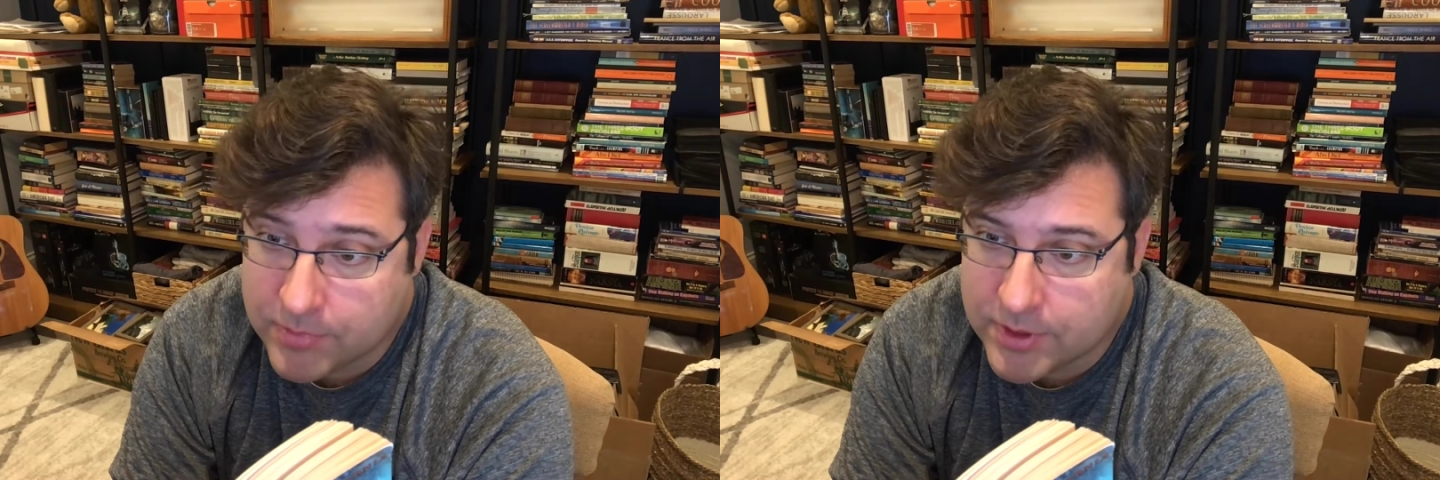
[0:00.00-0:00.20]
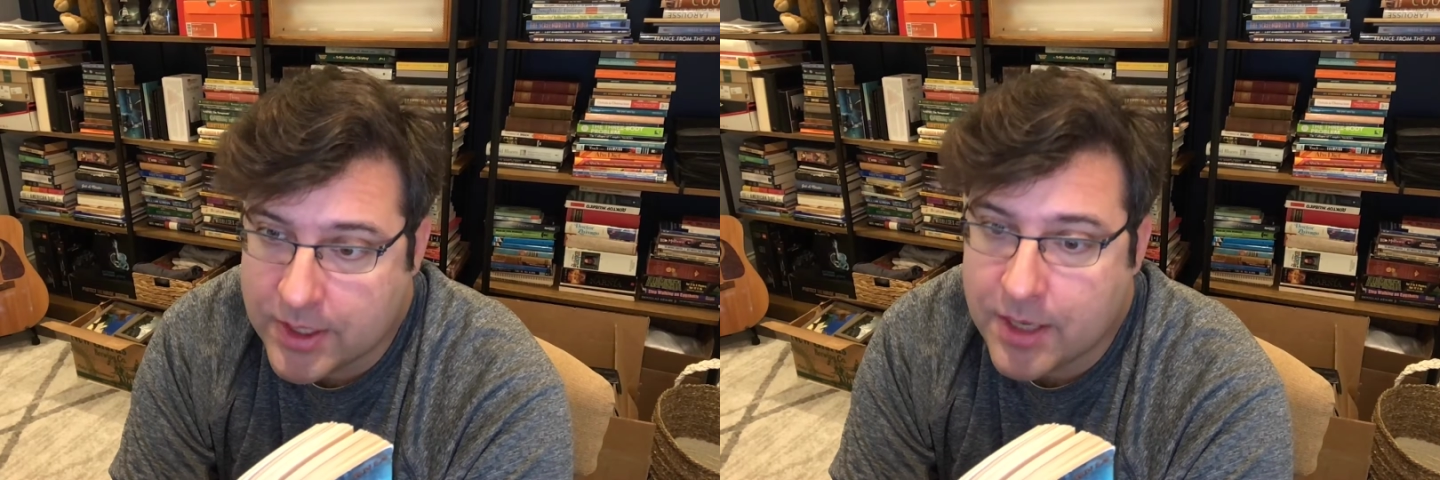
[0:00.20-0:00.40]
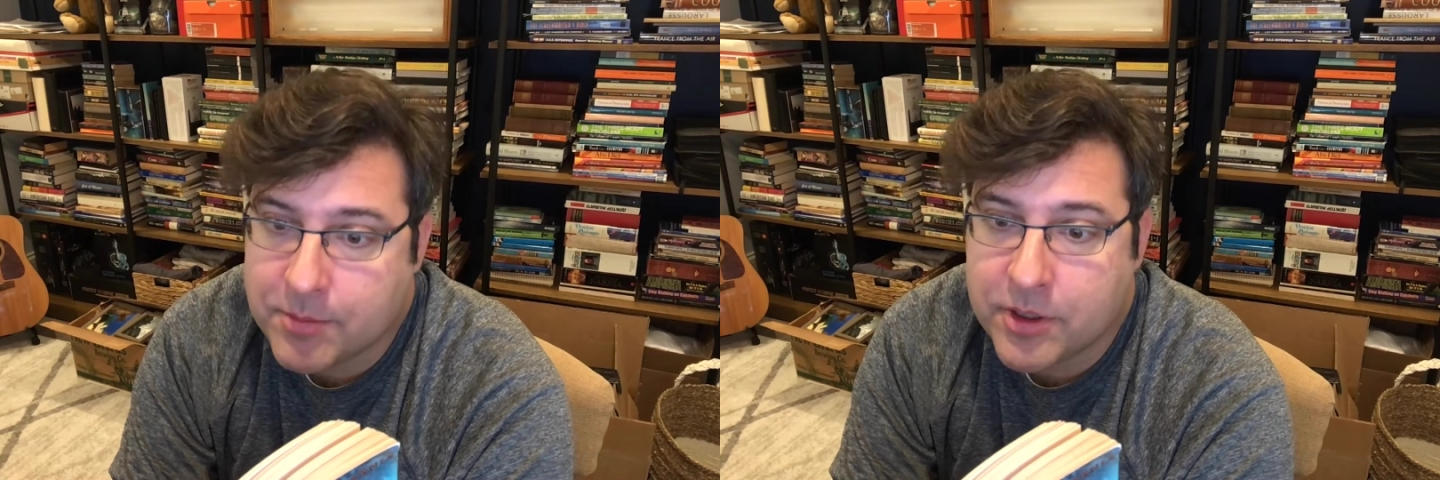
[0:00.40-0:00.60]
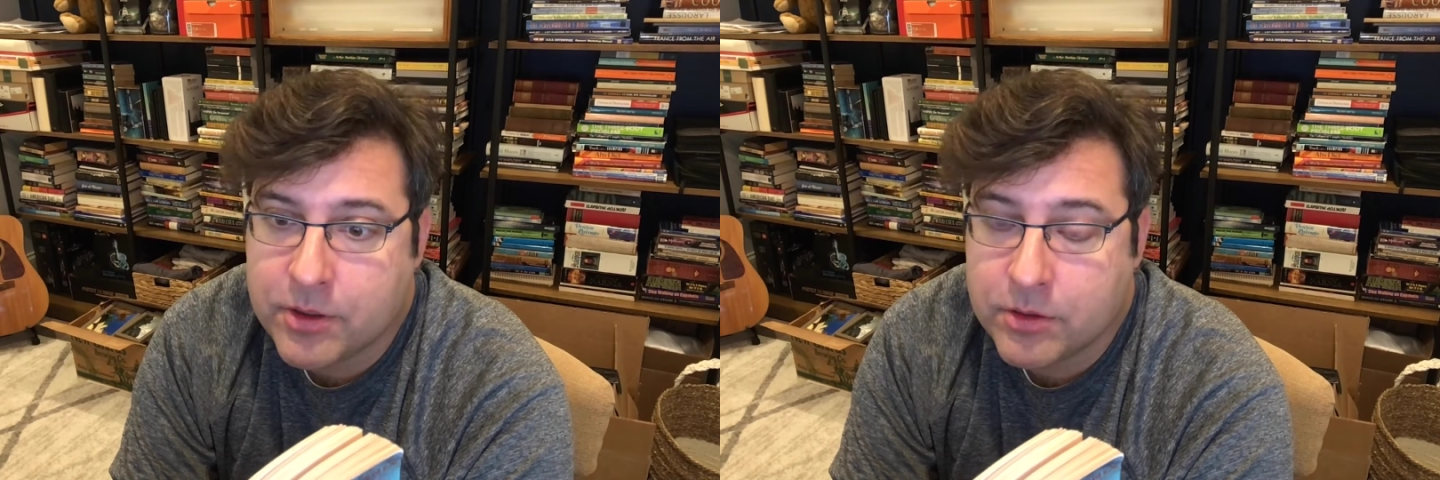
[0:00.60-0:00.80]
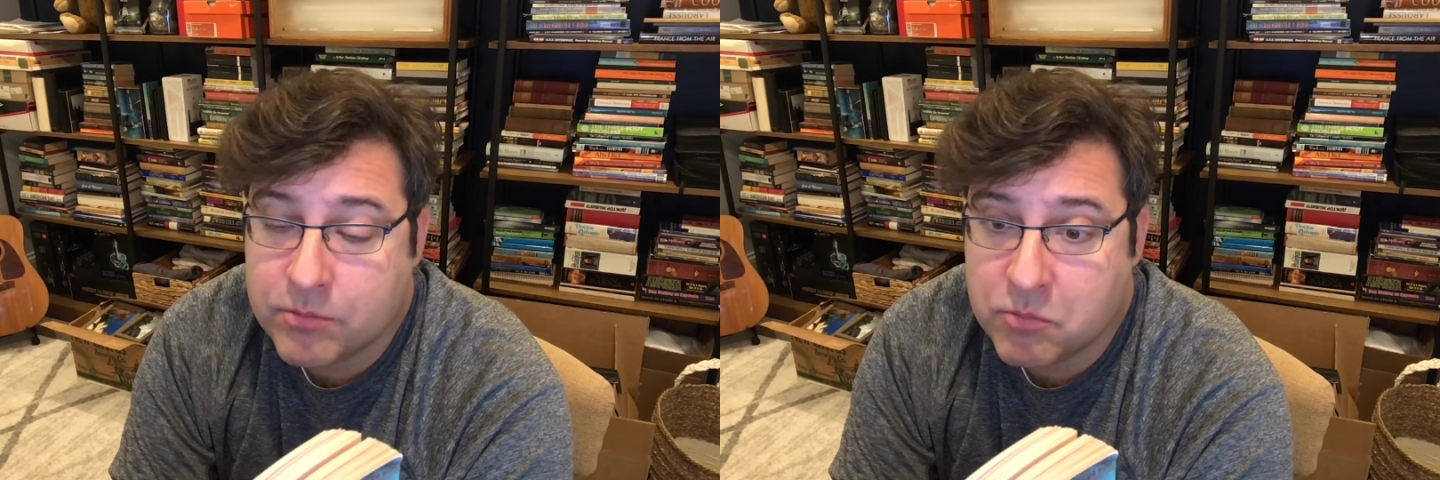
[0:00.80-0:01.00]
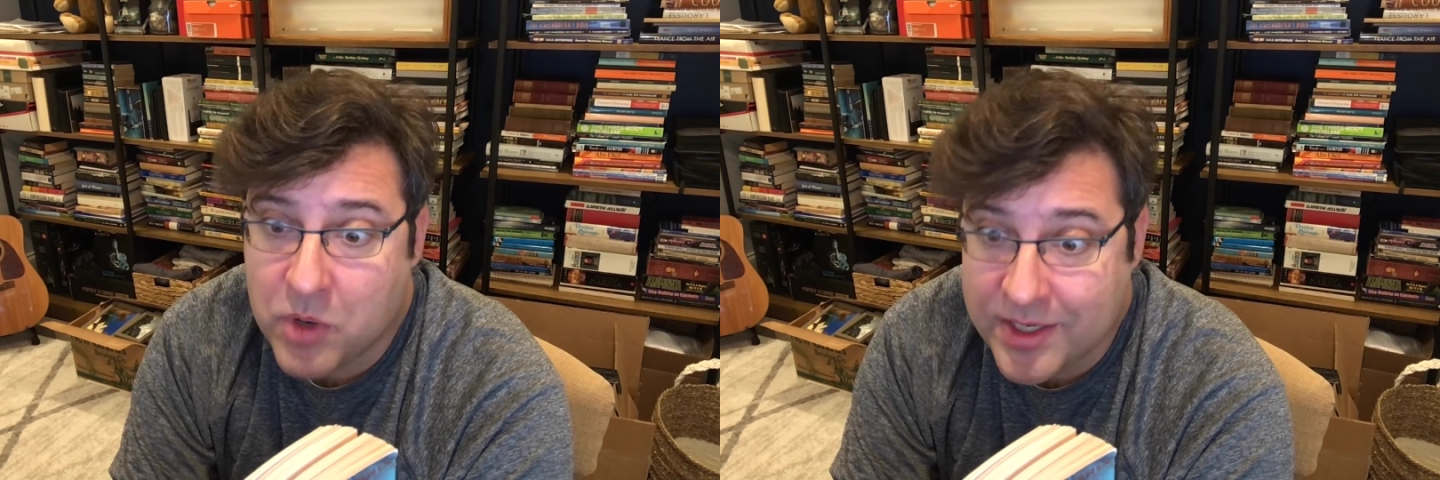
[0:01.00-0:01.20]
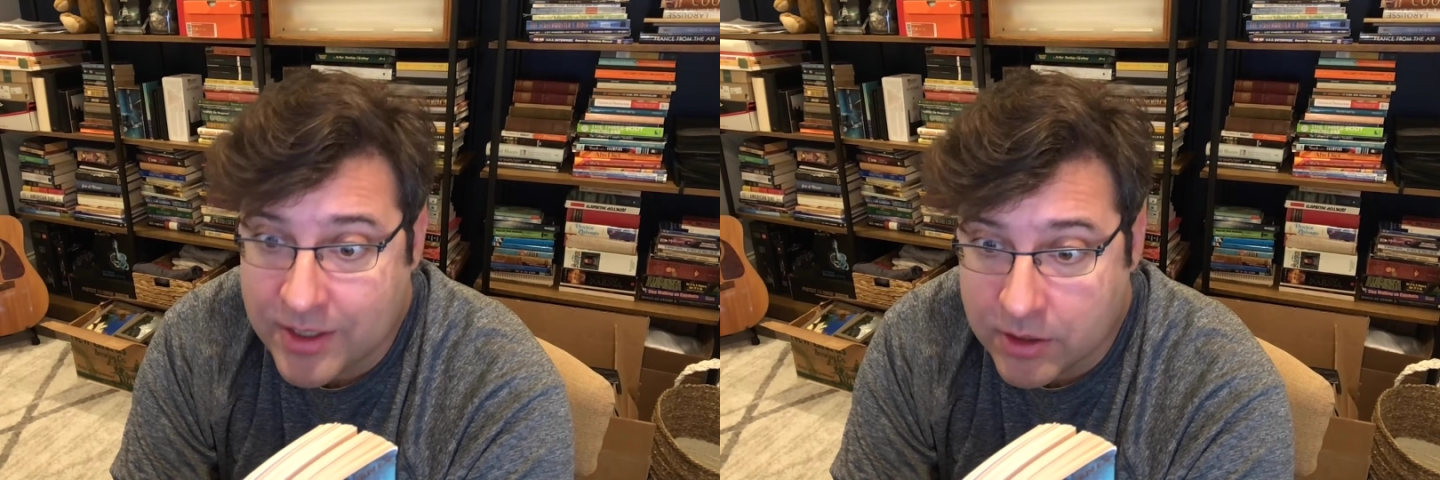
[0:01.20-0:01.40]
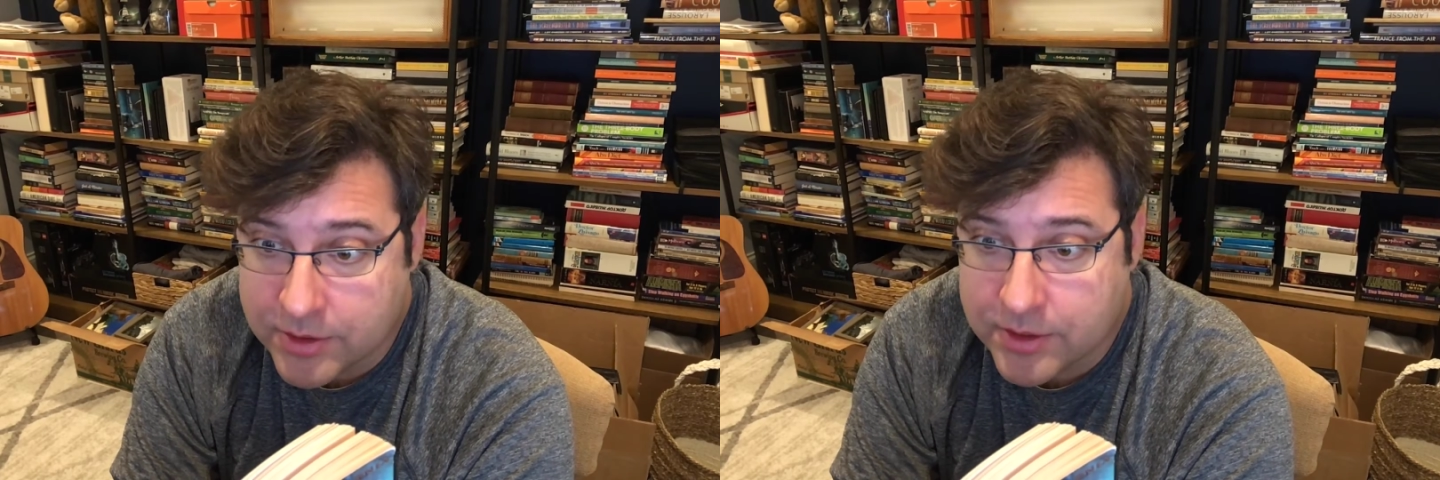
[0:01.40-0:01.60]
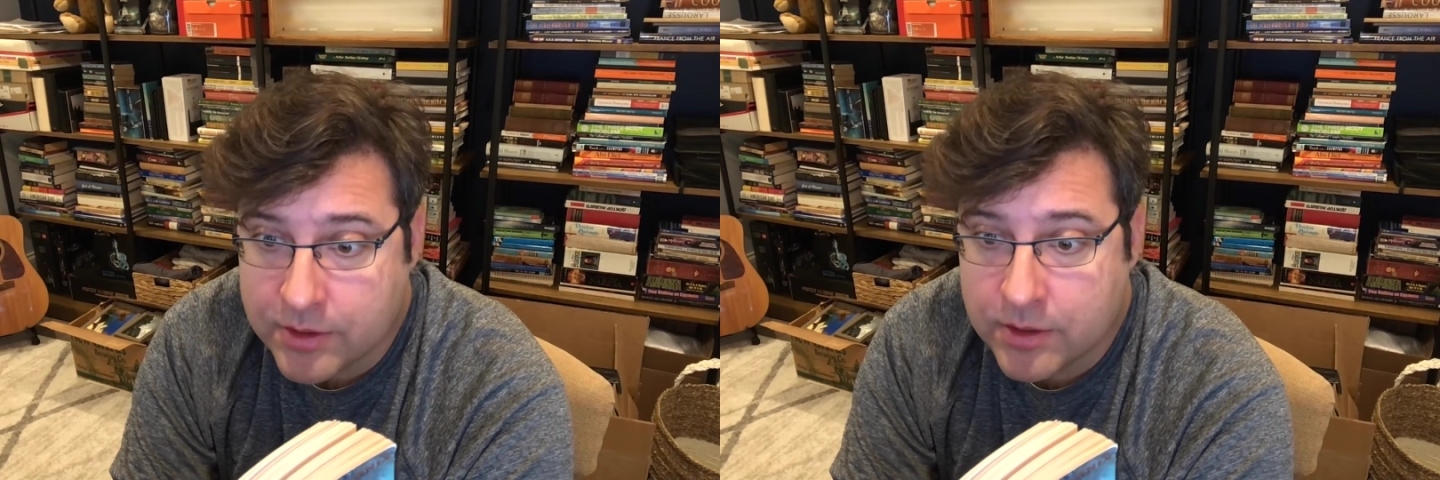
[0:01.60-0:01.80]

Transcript: said Edmund. Why not?